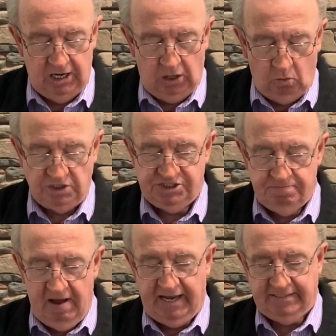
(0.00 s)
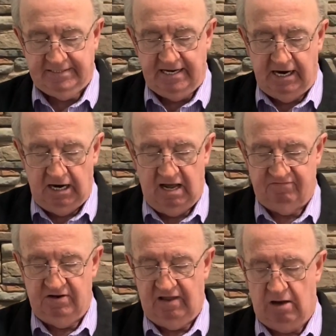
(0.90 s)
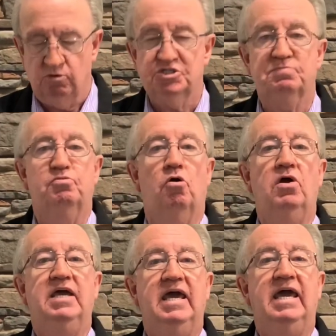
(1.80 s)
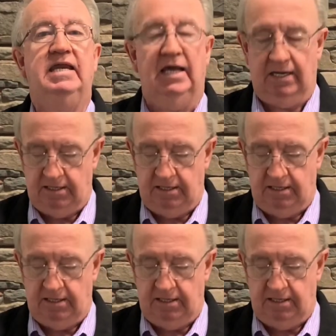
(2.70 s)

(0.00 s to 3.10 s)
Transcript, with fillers: was baked in an oven that was preheated